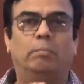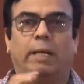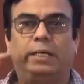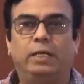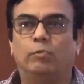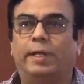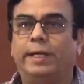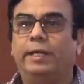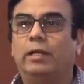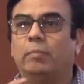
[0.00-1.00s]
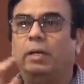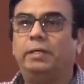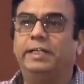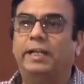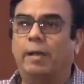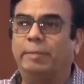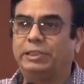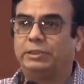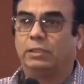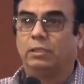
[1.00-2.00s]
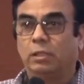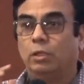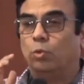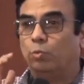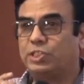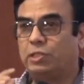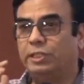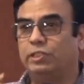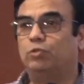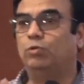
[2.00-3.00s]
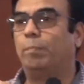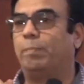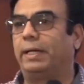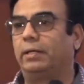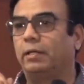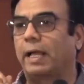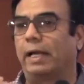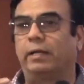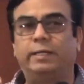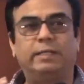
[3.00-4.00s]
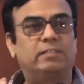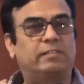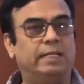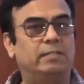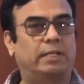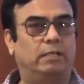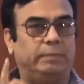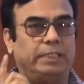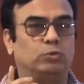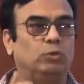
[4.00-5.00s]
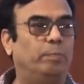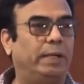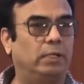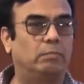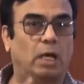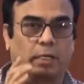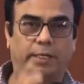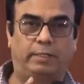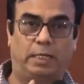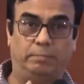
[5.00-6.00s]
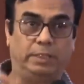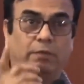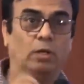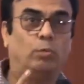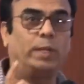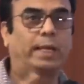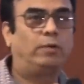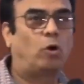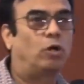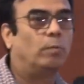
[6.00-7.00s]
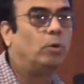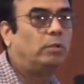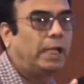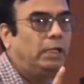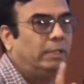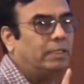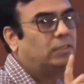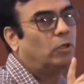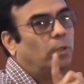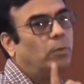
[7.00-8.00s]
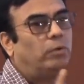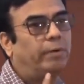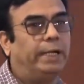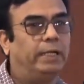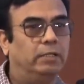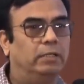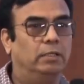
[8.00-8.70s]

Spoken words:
multivariant and multidimensional, which leads to a better analytic sense and leads to a better market timing. When I talk about timing, it's not about trading.